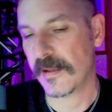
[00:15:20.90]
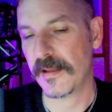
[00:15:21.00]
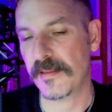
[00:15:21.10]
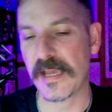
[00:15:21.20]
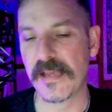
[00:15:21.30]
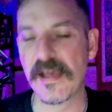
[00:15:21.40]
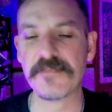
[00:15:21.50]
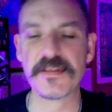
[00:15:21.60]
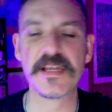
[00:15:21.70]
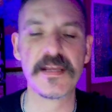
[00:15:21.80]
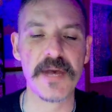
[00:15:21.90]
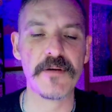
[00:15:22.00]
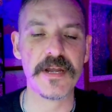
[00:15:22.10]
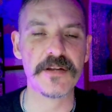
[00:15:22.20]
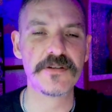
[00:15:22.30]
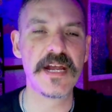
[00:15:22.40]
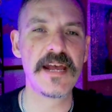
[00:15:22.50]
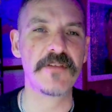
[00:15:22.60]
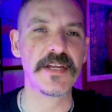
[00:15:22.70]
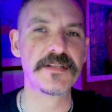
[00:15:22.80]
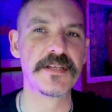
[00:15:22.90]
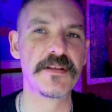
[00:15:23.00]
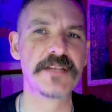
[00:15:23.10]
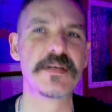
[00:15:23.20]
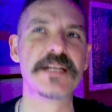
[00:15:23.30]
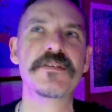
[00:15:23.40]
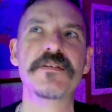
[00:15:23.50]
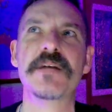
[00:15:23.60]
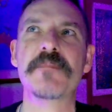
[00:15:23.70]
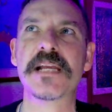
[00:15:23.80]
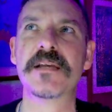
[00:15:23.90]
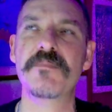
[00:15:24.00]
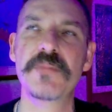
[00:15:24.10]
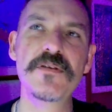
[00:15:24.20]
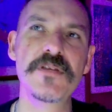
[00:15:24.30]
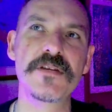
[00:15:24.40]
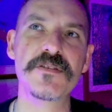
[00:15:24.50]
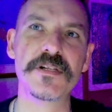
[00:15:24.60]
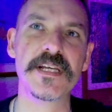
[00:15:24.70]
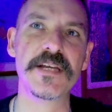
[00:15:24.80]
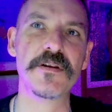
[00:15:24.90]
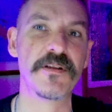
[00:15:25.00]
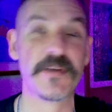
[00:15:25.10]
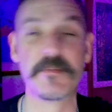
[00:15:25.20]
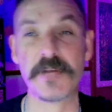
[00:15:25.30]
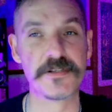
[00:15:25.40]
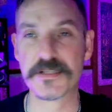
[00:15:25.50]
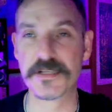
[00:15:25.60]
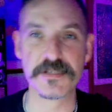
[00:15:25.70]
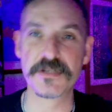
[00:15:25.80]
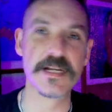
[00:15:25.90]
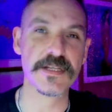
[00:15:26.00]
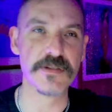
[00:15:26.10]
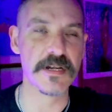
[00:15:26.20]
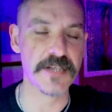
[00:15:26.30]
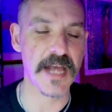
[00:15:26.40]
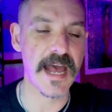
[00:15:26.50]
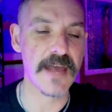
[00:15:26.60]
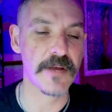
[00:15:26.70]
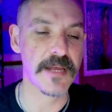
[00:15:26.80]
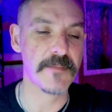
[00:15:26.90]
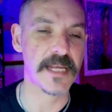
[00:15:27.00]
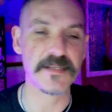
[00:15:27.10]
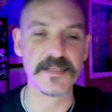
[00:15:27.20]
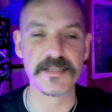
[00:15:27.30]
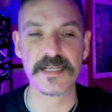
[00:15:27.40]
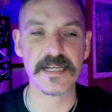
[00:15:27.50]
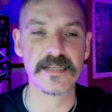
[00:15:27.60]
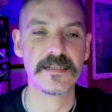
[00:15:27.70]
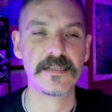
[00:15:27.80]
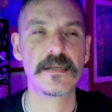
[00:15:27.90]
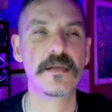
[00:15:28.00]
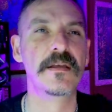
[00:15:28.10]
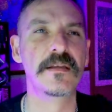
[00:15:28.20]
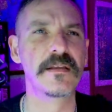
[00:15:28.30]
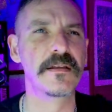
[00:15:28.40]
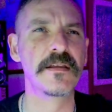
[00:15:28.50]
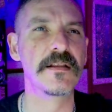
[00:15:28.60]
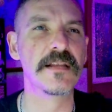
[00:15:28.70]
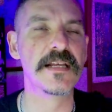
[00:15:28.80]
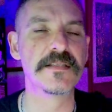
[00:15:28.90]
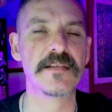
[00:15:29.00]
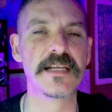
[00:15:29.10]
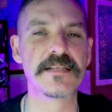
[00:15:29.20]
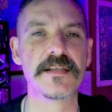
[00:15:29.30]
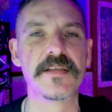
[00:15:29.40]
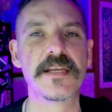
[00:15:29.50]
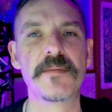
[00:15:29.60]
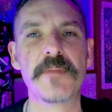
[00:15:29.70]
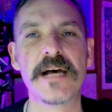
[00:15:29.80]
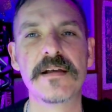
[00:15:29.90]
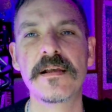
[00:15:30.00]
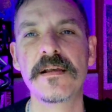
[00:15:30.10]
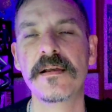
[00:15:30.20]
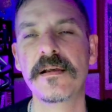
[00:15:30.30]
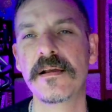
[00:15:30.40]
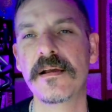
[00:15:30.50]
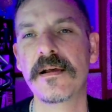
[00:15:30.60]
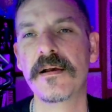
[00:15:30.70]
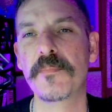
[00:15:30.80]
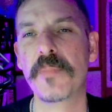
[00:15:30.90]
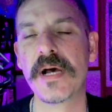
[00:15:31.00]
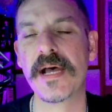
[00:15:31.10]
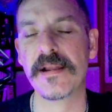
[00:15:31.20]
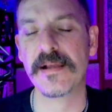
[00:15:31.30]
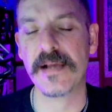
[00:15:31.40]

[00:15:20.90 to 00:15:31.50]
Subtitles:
that you have to think about while you're driving. So that's why I do it on my commute usually, or if I'm on just a straight stretch of highway, because it's like you less to think about. But